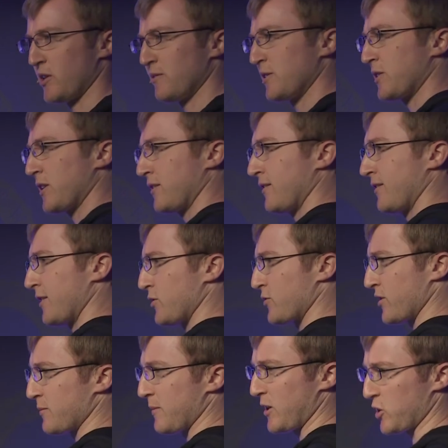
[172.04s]
All of a sudden, there's
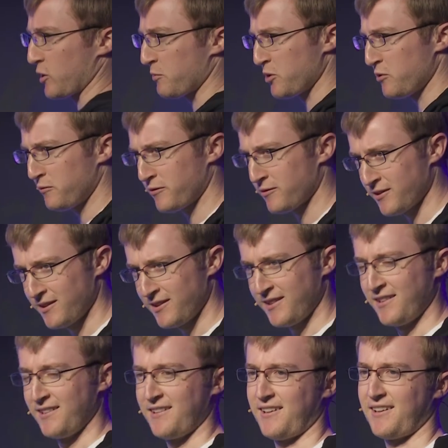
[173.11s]
this magic poof,
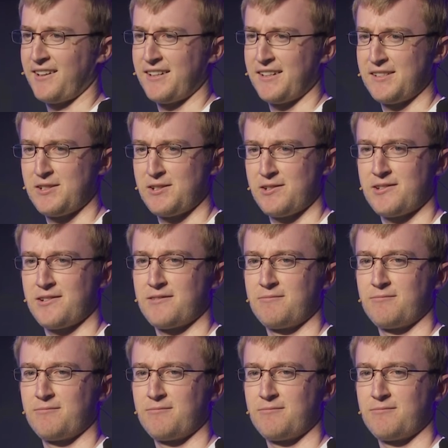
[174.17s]
and